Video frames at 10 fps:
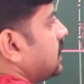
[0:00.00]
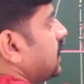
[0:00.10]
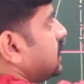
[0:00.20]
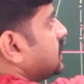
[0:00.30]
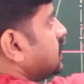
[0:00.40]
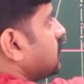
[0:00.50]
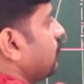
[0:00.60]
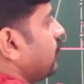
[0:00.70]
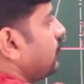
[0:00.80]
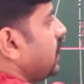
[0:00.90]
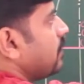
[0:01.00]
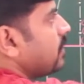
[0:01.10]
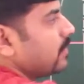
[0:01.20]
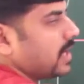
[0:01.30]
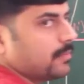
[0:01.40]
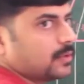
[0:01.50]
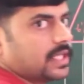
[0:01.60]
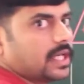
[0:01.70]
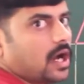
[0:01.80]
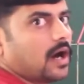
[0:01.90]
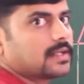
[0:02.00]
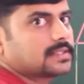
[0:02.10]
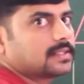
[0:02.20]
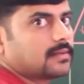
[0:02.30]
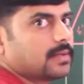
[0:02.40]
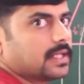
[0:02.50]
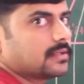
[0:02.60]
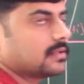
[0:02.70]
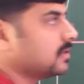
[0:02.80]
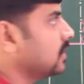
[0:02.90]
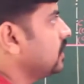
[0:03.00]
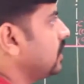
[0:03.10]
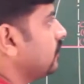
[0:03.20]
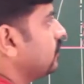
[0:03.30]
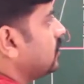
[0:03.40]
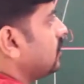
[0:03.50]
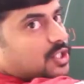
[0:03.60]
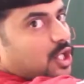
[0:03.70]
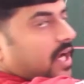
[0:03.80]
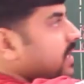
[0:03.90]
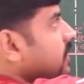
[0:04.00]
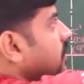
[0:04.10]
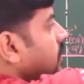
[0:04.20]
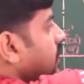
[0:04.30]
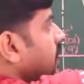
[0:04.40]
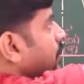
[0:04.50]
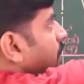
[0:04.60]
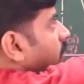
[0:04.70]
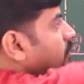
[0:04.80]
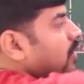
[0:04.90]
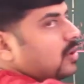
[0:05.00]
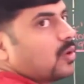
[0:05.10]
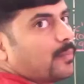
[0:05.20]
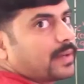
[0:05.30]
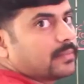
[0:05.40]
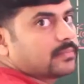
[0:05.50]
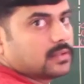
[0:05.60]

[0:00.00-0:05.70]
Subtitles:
at a distance of 50 mm above the horizontal plane. Now join E prime O prime.